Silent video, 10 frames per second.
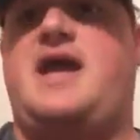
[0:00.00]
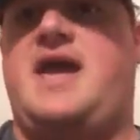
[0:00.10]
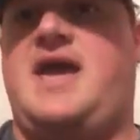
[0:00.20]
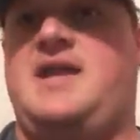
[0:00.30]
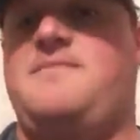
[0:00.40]

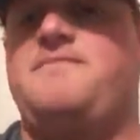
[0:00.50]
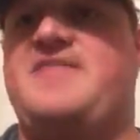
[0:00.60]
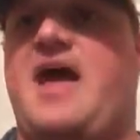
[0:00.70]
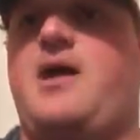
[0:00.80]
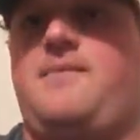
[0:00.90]
And
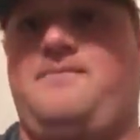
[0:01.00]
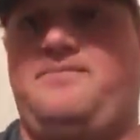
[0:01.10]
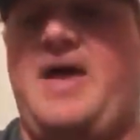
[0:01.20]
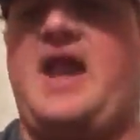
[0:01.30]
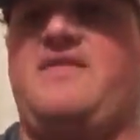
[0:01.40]
the
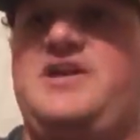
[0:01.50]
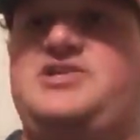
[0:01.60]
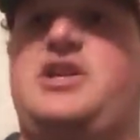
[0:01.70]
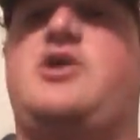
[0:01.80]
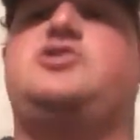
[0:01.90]
Battle of Incheon